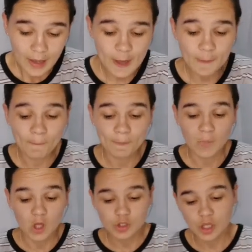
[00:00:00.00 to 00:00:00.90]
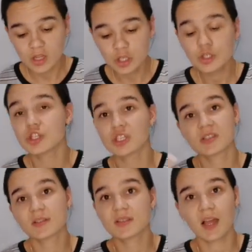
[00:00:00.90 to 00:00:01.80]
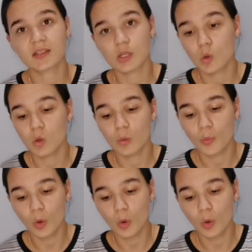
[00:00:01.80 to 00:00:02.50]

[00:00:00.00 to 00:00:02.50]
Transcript: so then you're just discussing all the